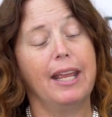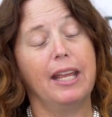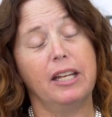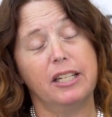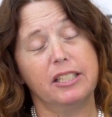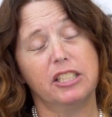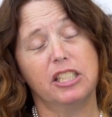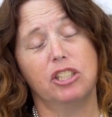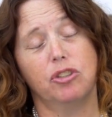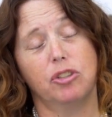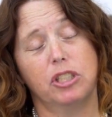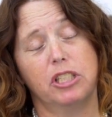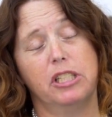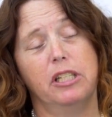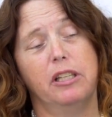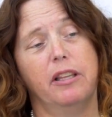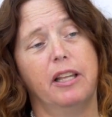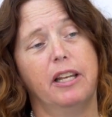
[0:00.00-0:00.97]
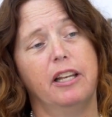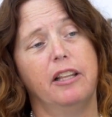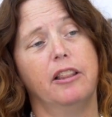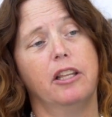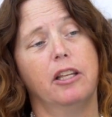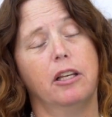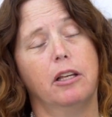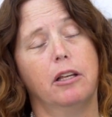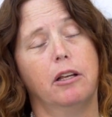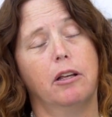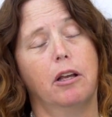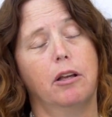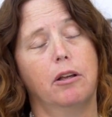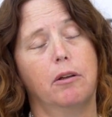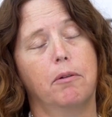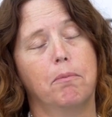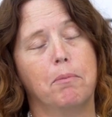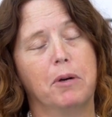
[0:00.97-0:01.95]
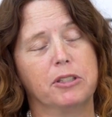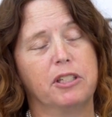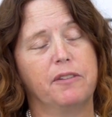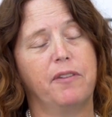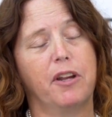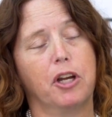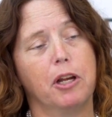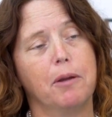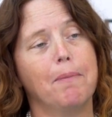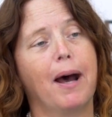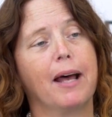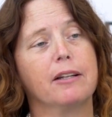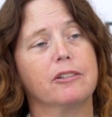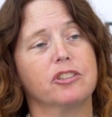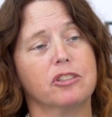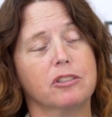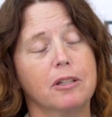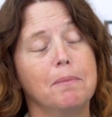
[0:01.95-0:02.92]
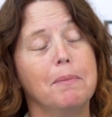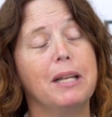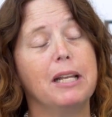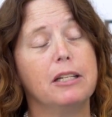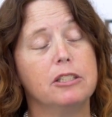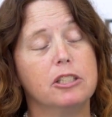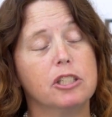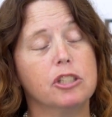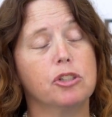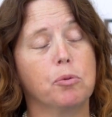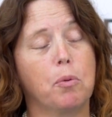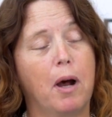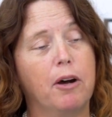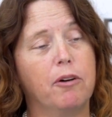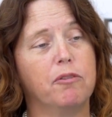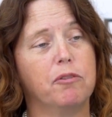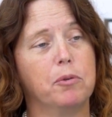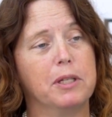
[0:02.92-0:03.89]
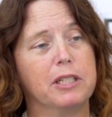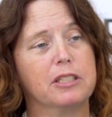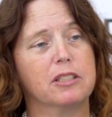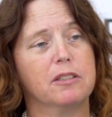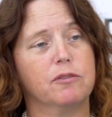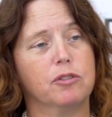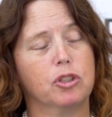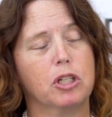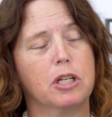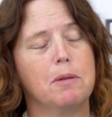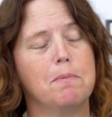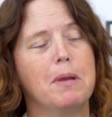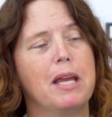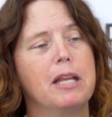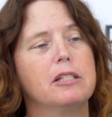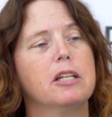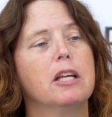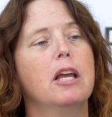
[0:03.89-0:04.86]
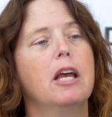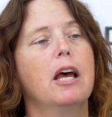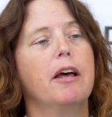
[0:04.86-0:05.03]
It is interesting that in the multivariate models limited to 12 weeks of treatment,